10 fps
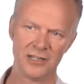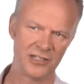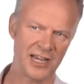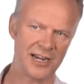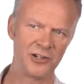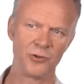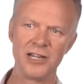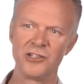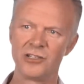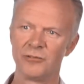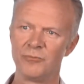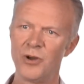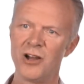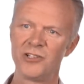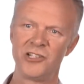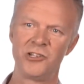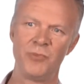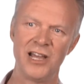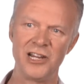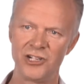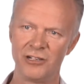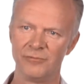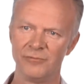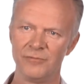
Second reason, participation.